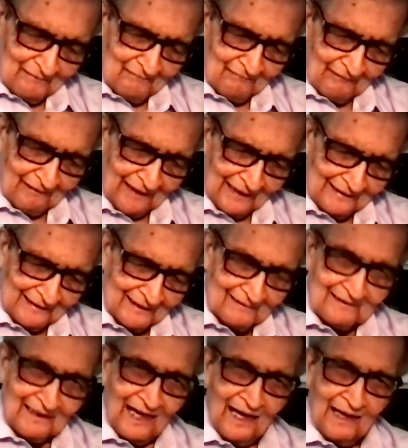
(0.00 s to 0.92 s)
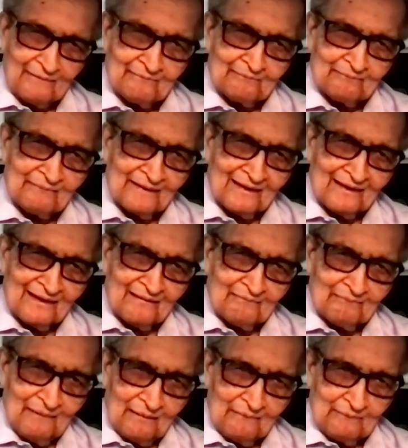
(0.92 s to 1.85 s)
forget the time,
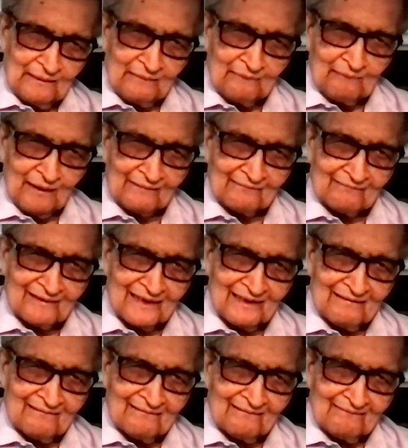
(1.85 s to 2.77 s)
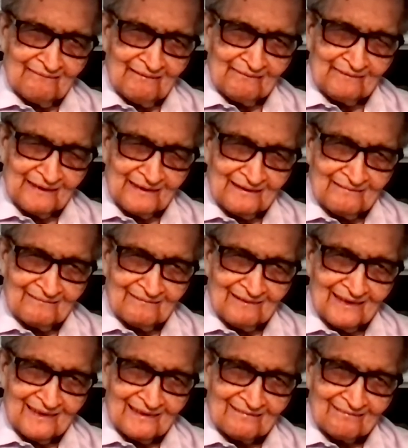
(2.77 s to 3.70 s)
maybe about 15
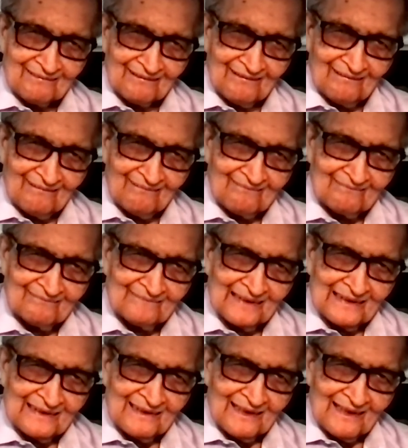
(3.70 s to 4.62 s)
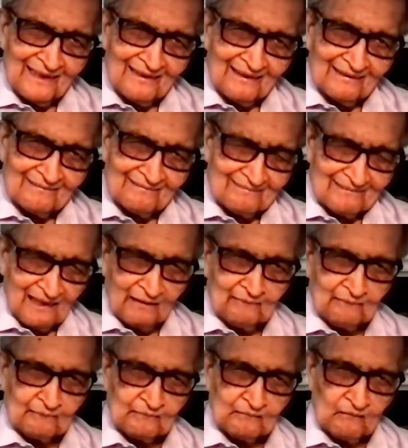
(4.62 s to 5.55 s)
years ago, at the
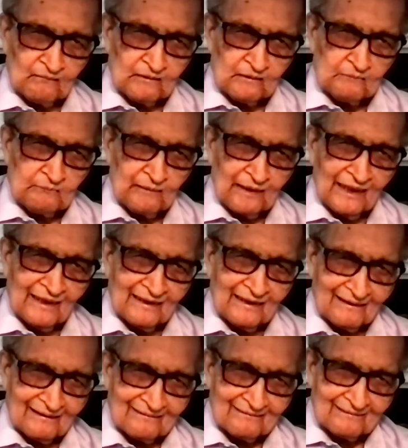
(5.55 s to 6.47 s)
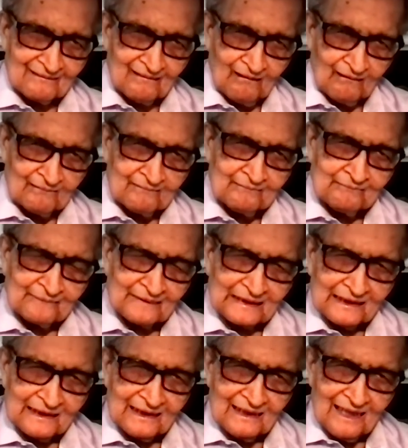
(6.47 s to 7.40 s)
time of Tony Blair and so on.
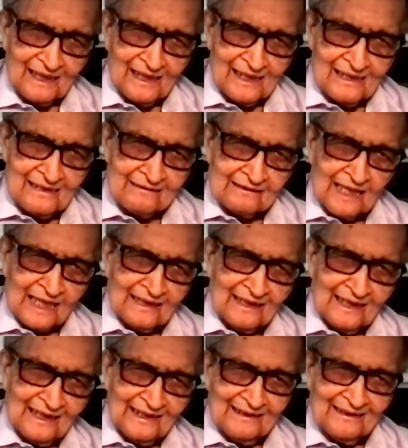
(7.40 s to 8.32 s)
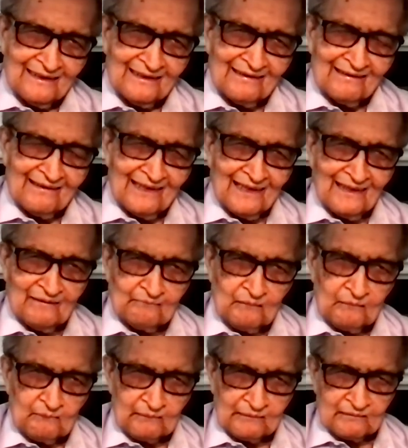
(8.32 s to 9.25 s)
Suddenly,
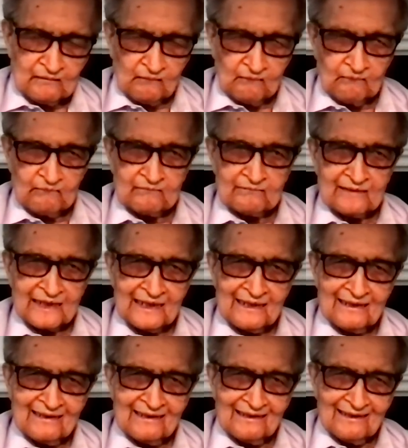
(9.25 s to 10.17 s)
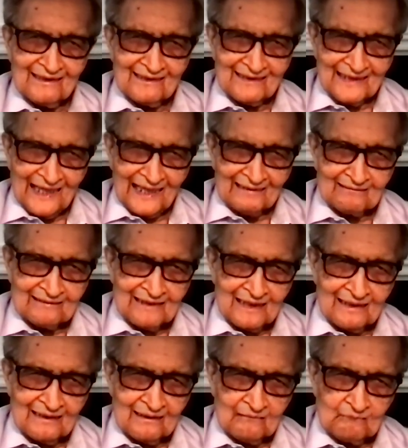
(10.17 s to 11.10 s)
we were told that
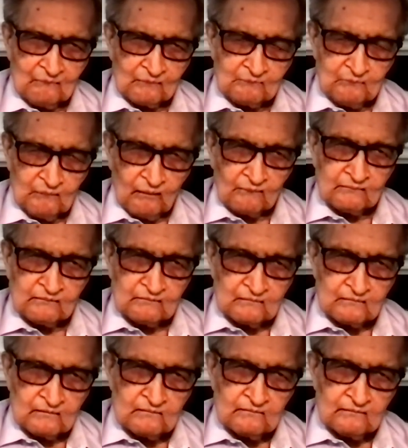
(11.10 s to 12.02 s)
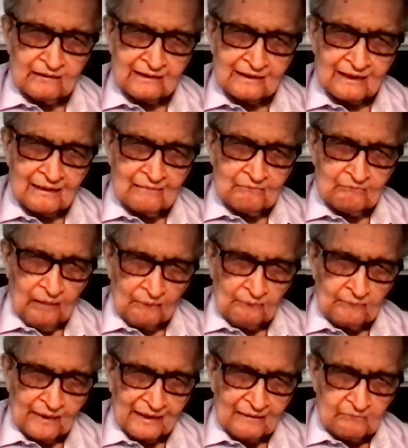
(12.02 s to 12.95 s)
what we ought to do is
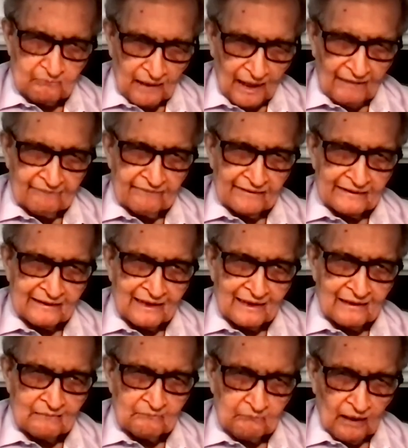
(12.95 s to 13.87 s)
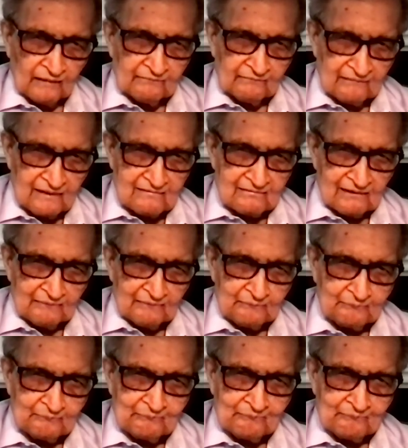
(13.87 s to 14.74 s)
public-private partnership.